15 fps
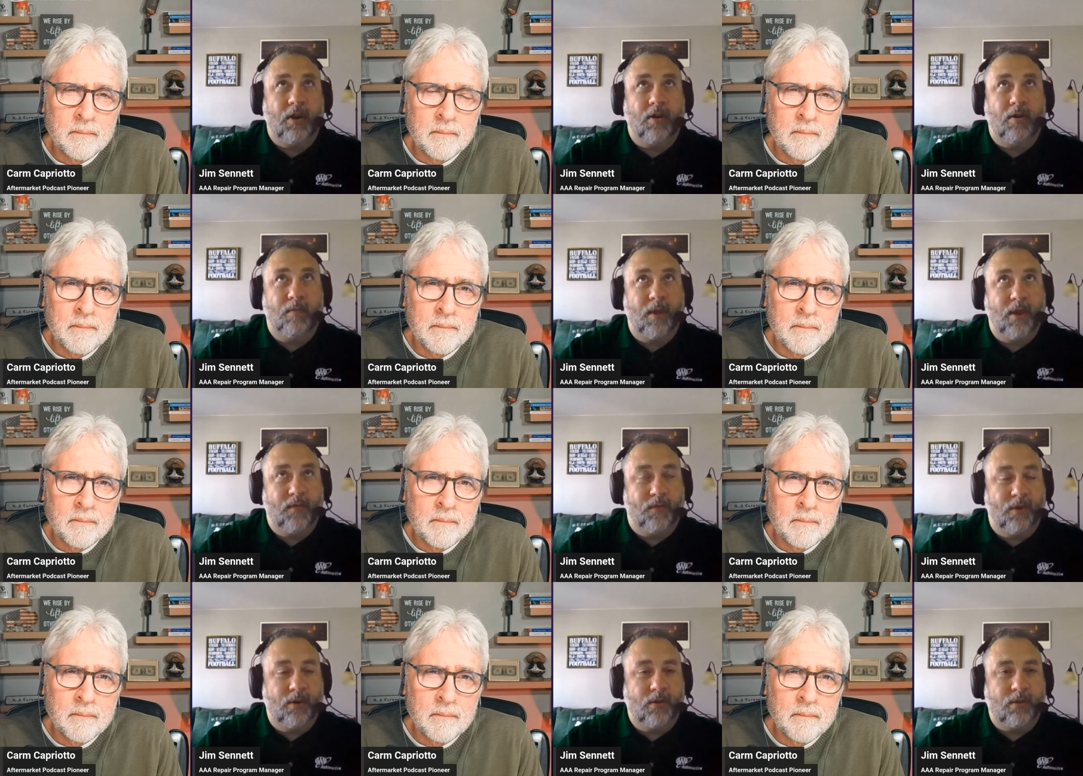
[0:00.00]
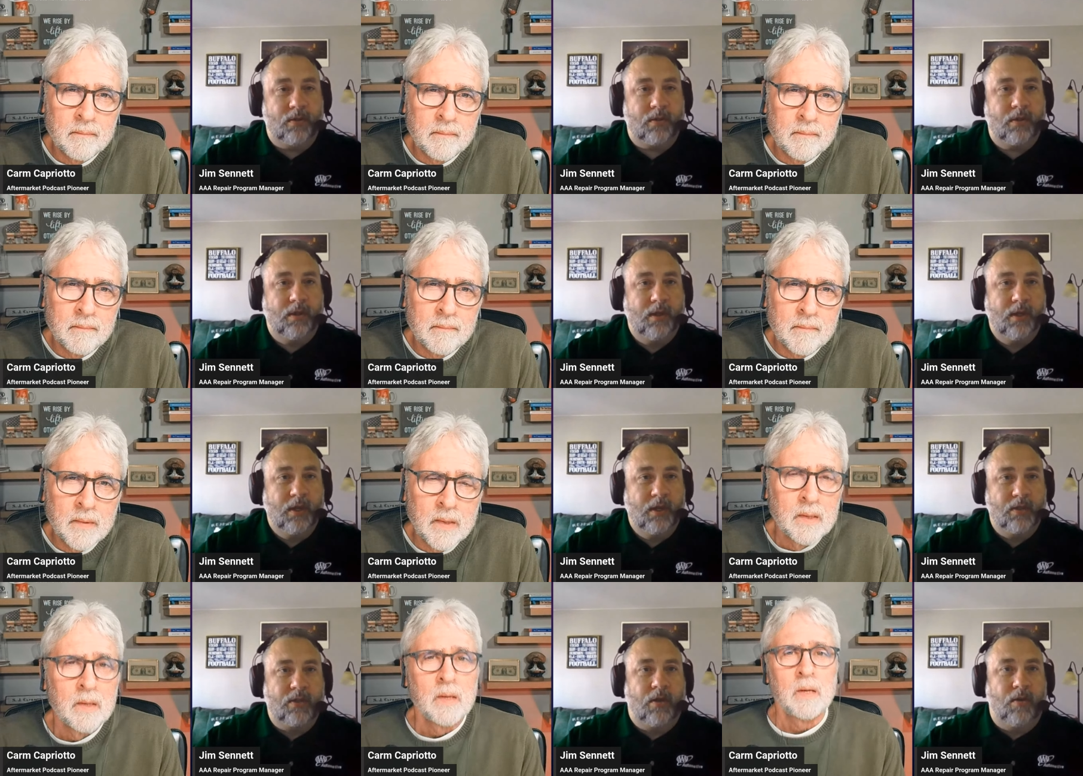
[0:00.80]
Speaker 1: here on May 1st.
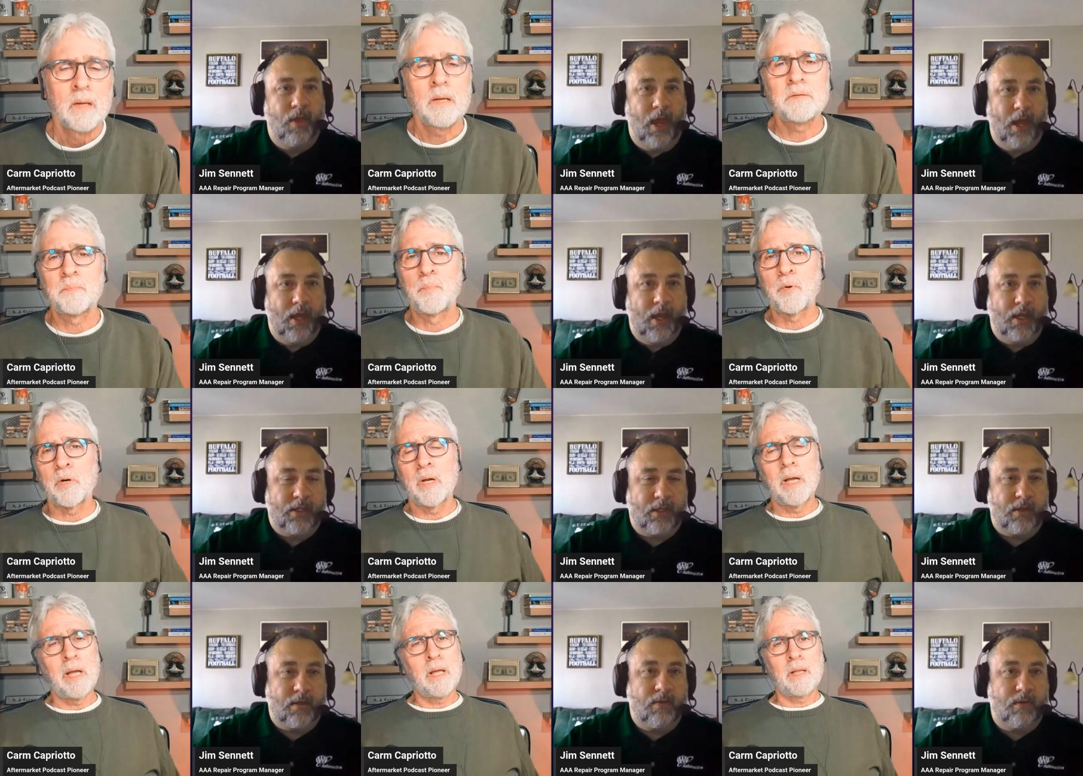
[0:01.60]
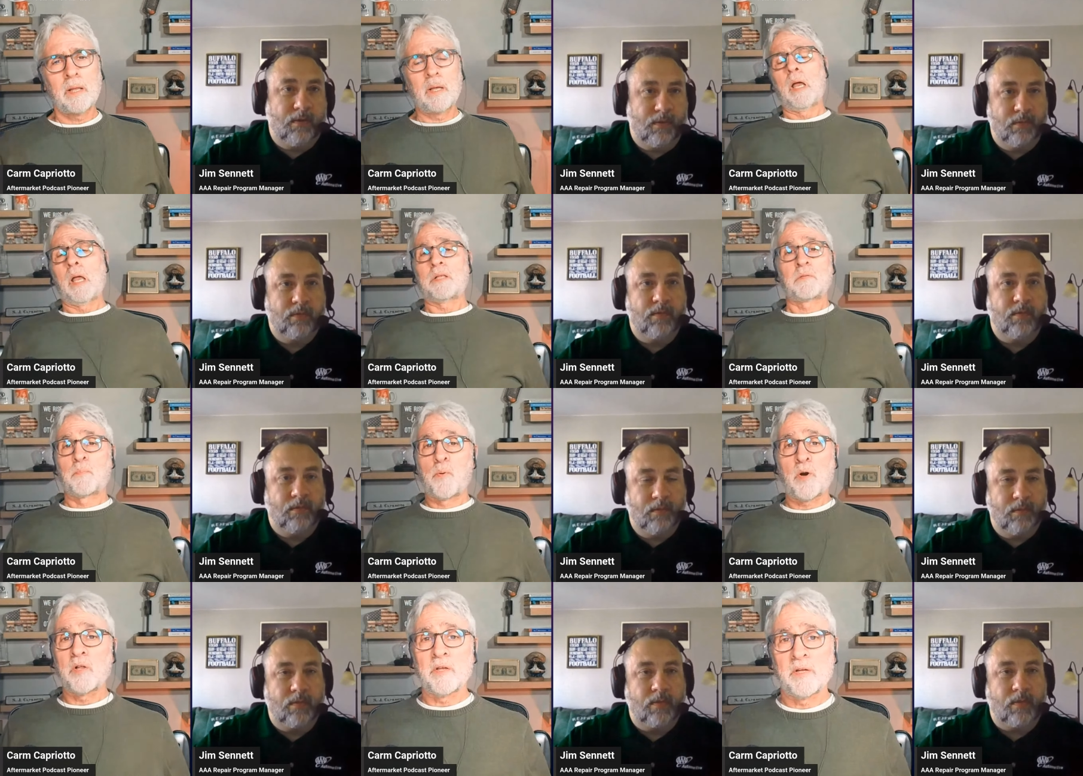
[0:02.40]
So
Speaker 2: it's
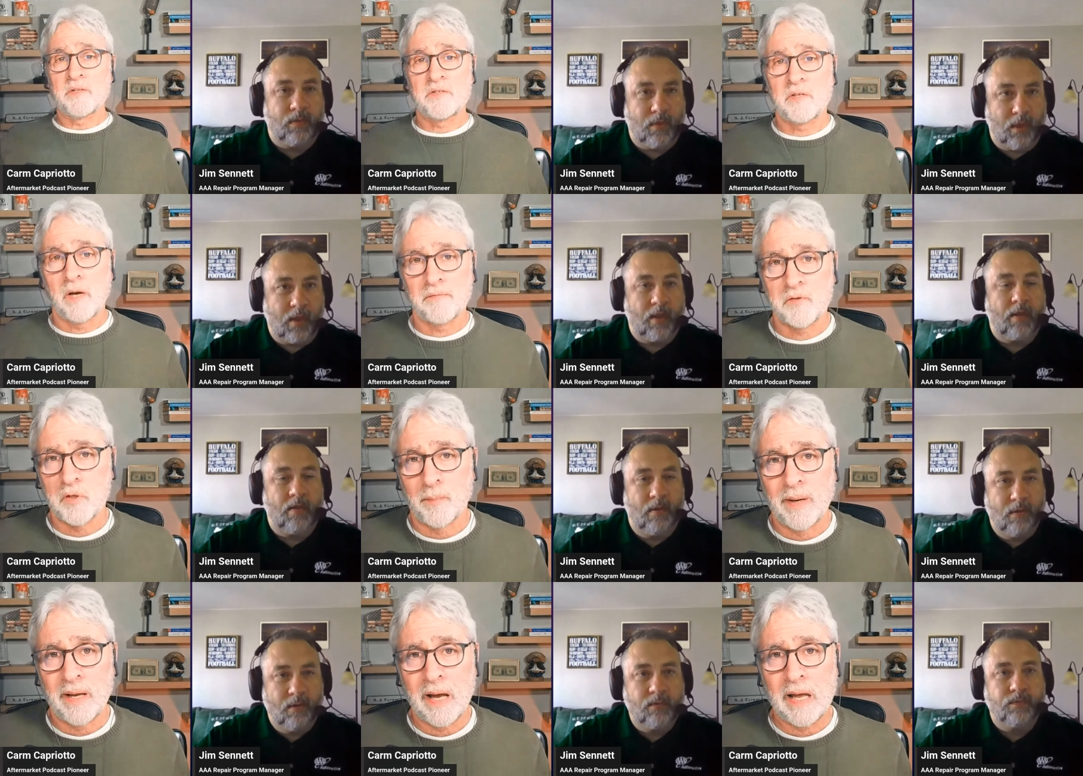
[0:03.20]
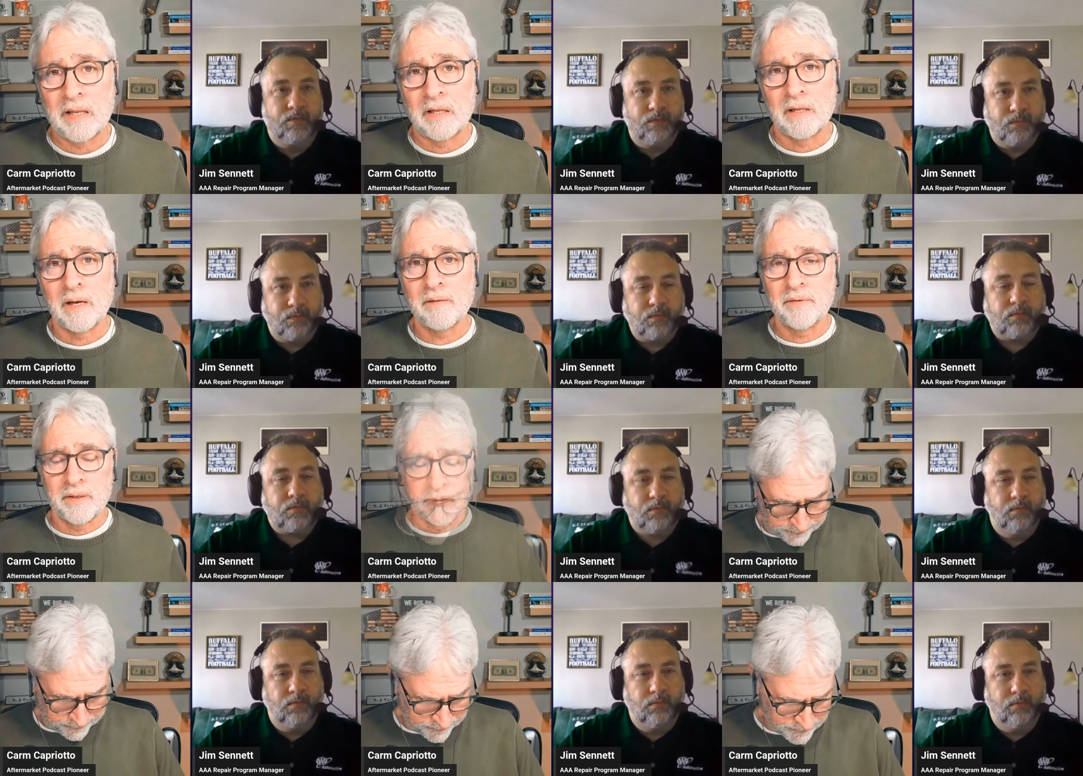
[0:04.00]
brilliant stuff, Jim. I love it.
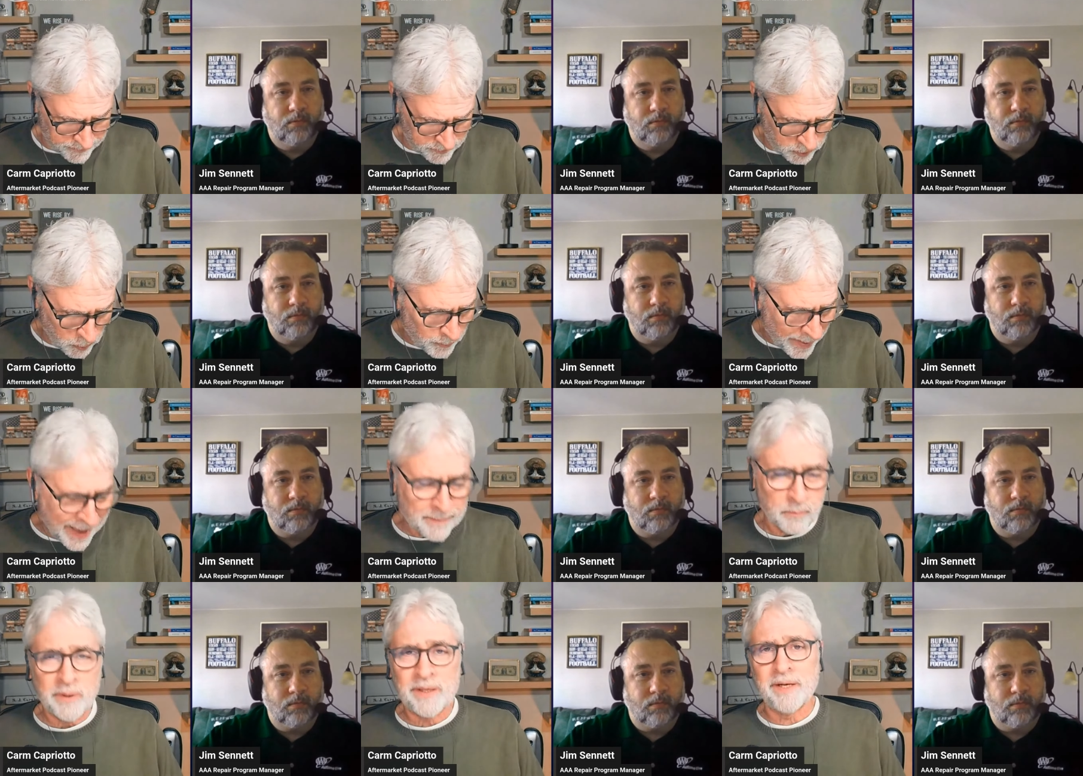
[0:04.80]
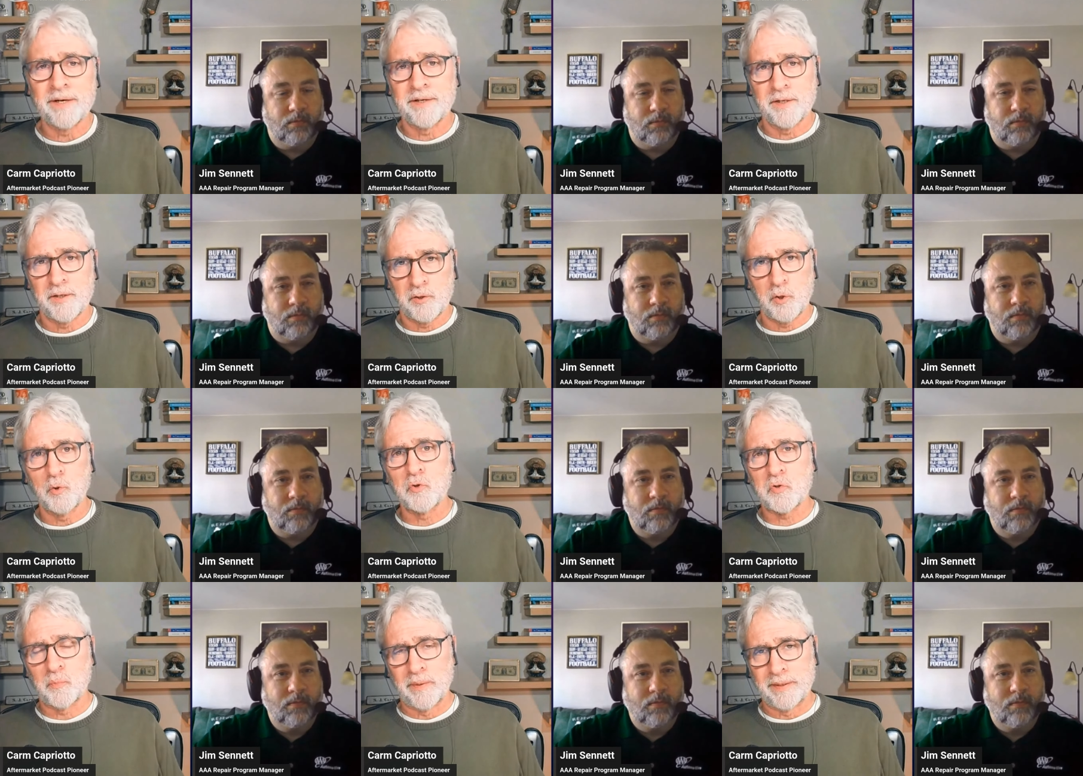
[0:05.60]
It's too bad we need an
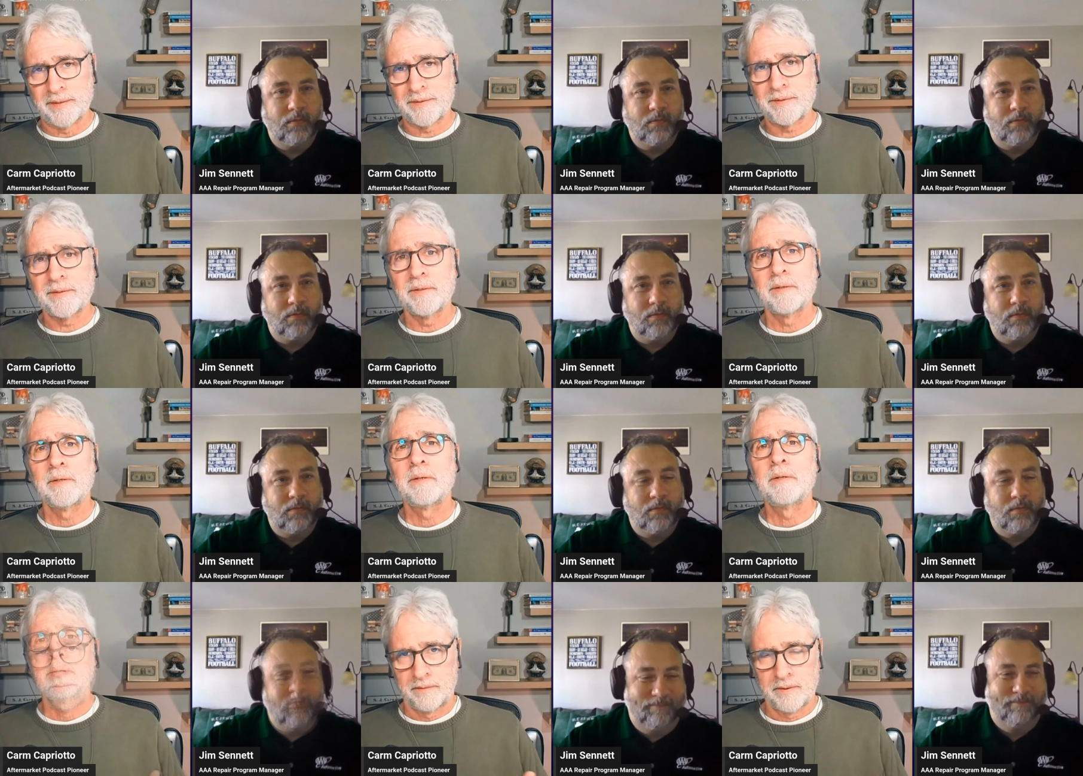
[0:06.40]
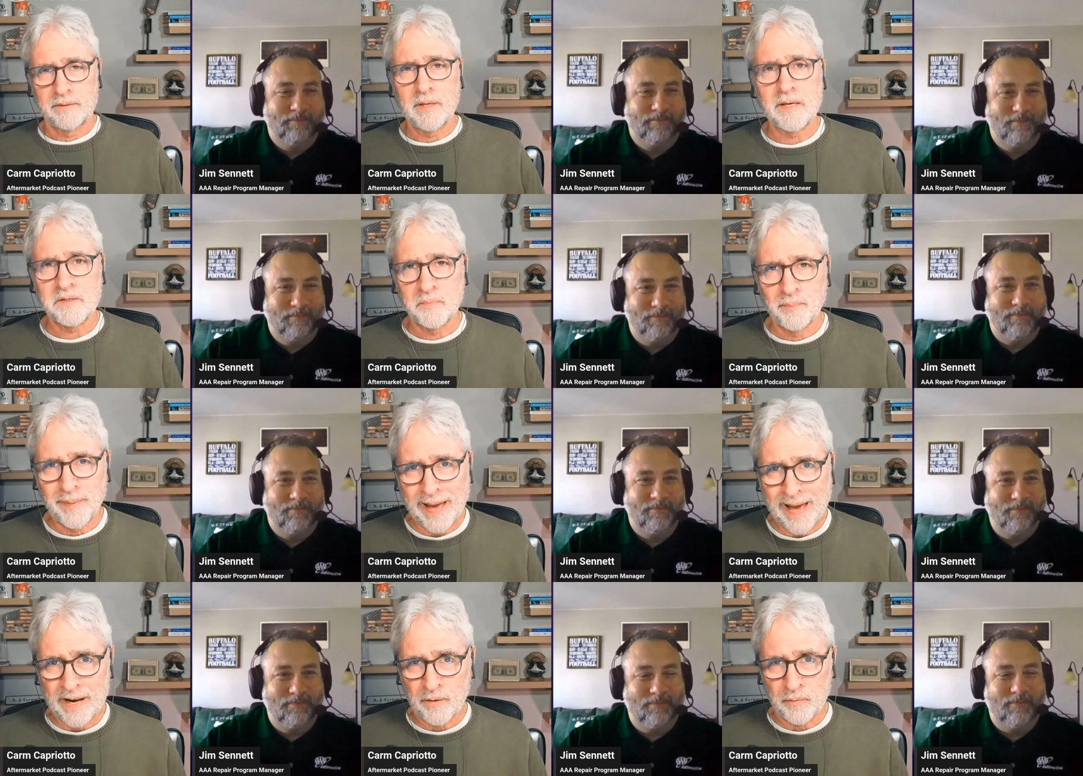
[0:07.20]
inducement to test
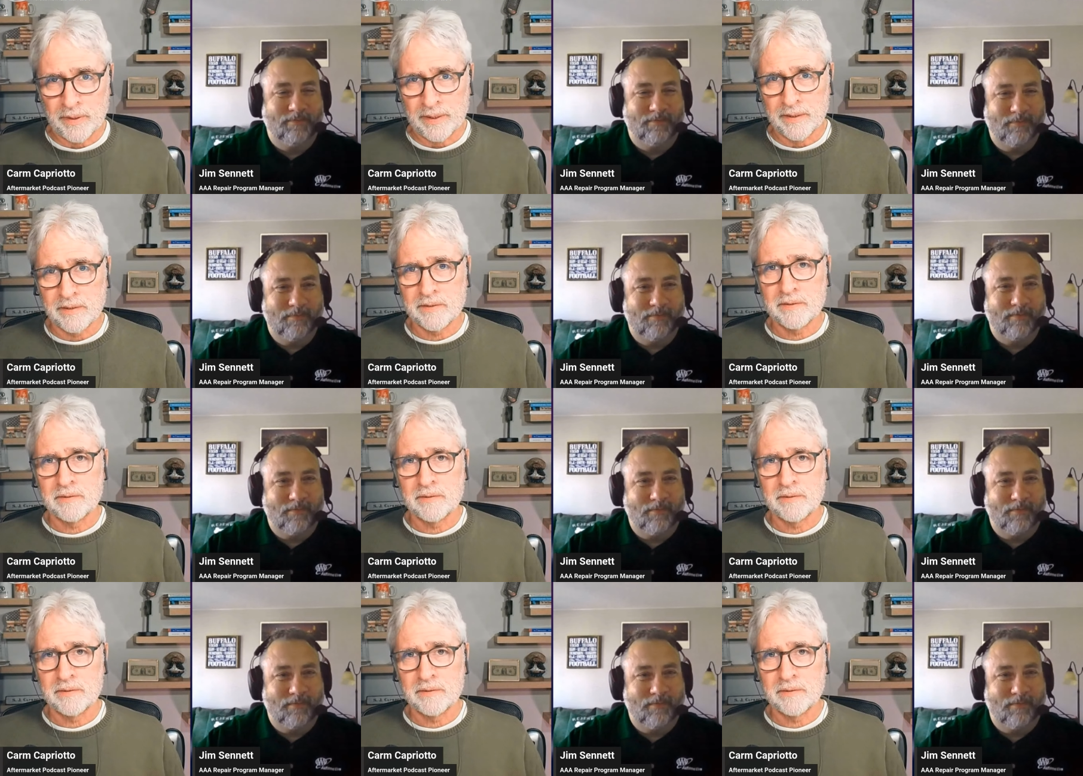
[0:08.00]
batteries.